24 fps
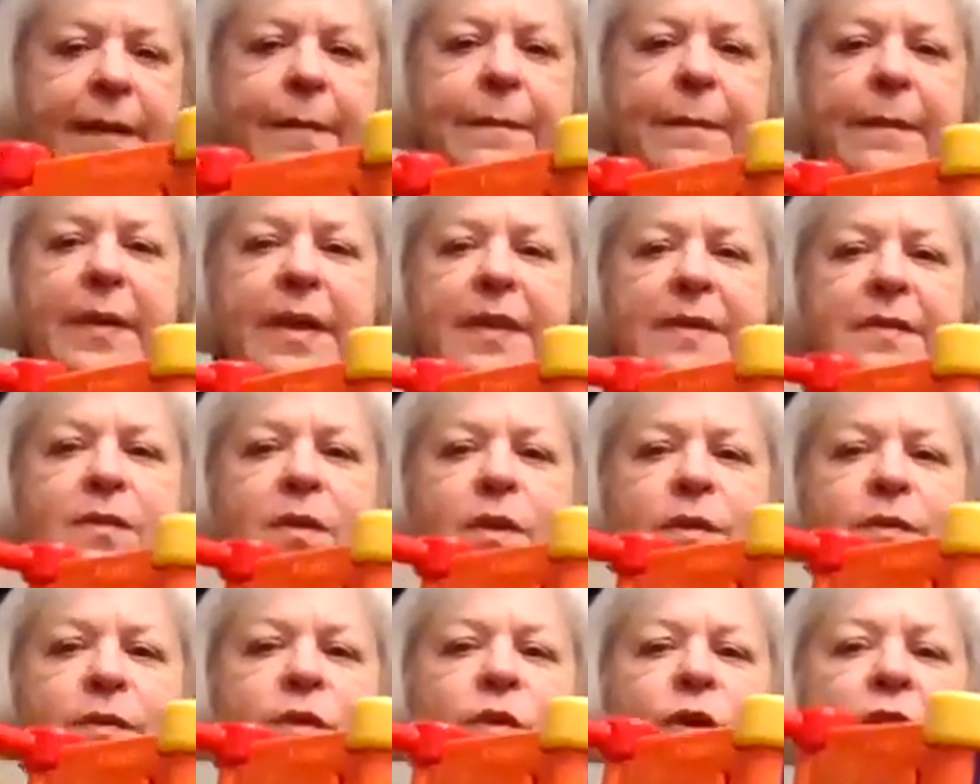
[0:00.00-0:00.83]
um, it's
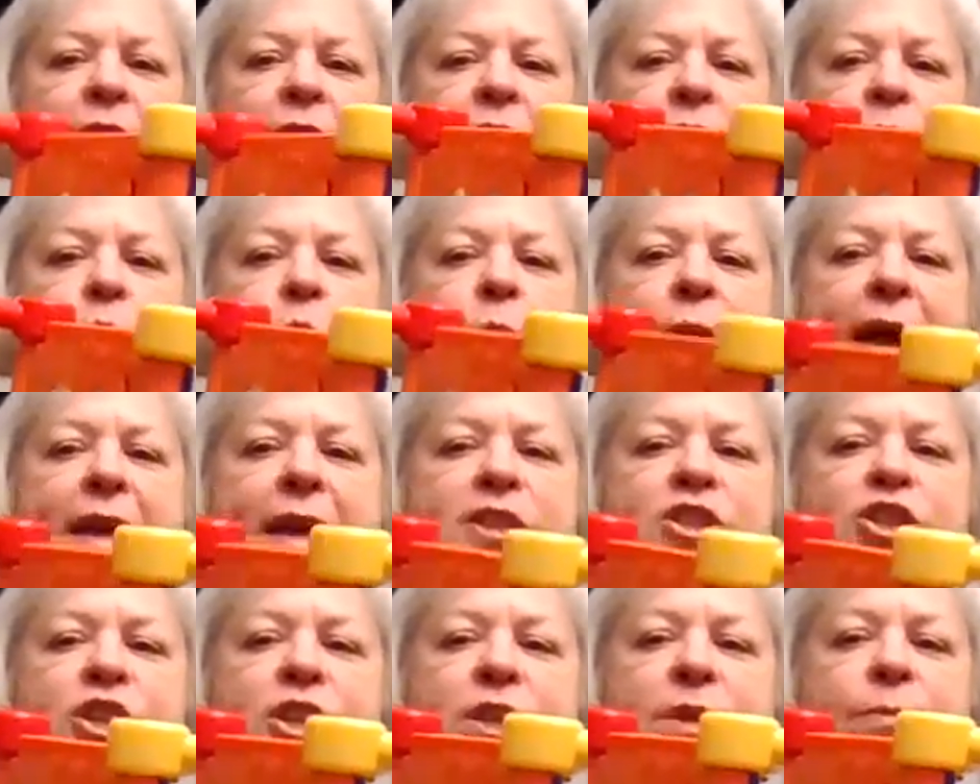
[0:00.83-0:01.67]
also got a
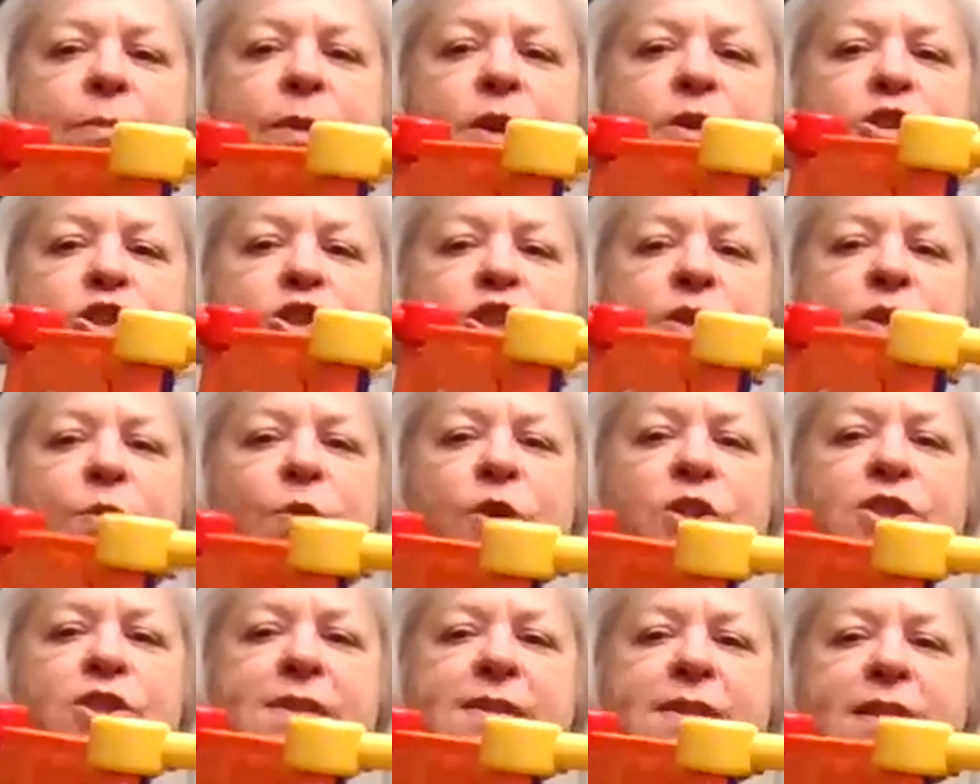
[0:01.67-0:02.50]
ratchet motion,
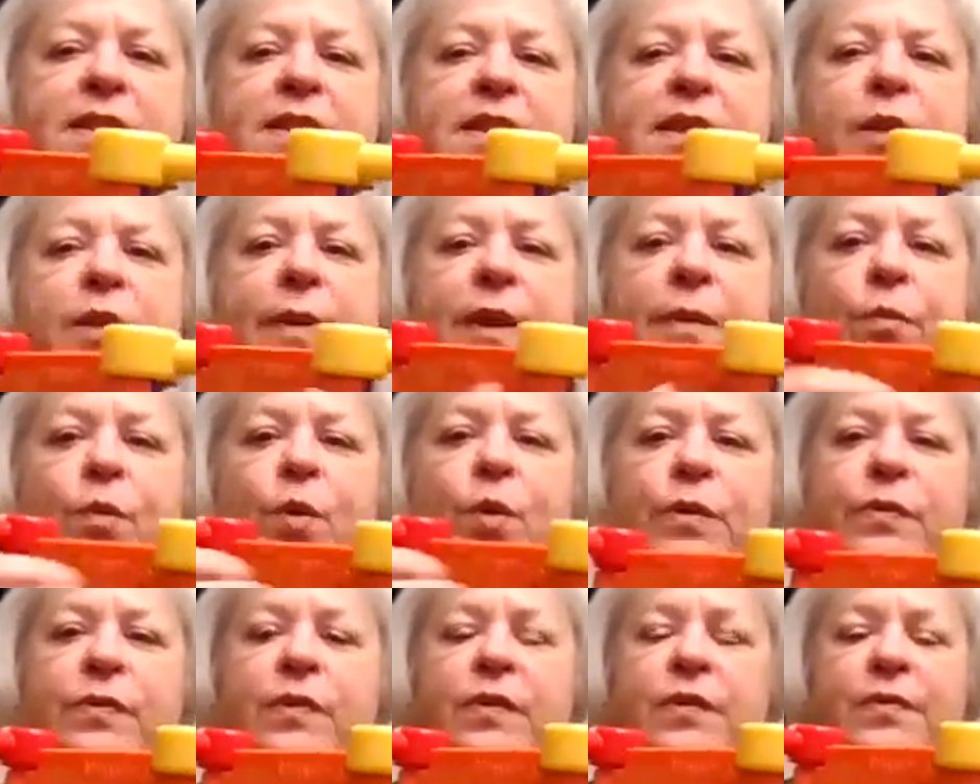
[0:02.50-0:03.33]
which is a little bit
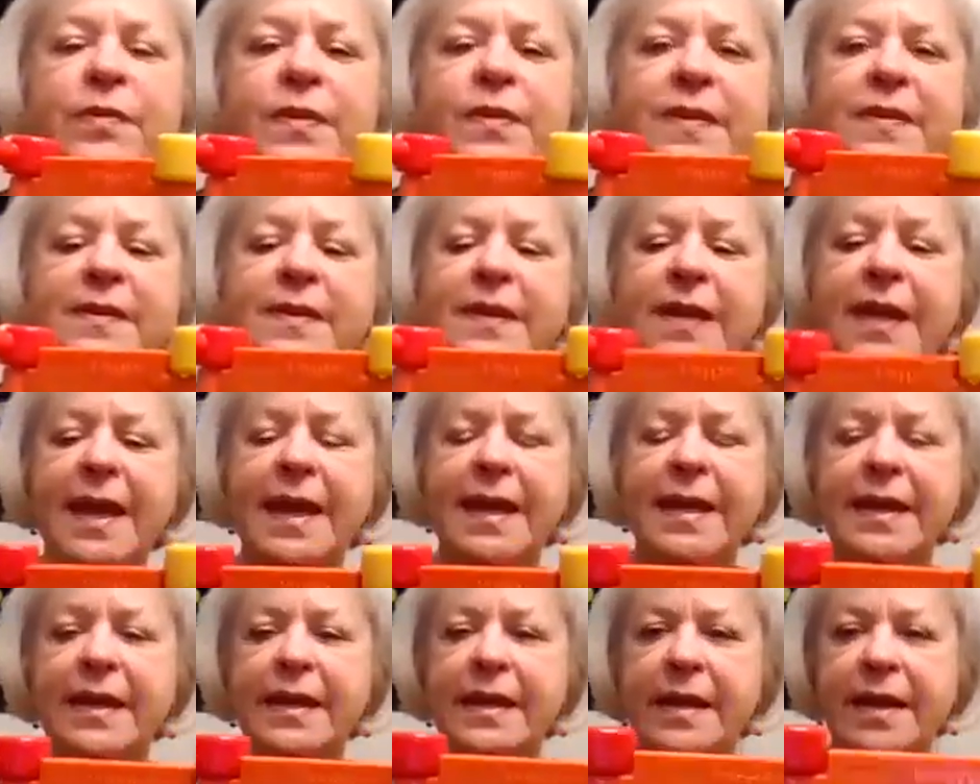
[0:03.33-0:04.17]
more
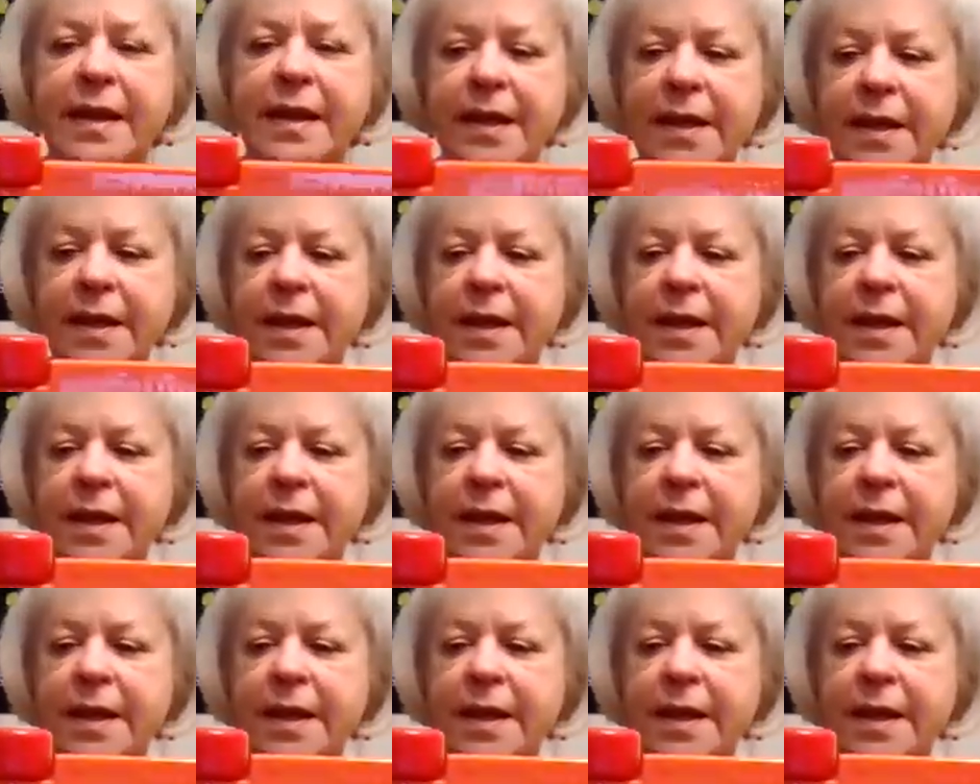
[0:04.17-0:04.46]
sophisticated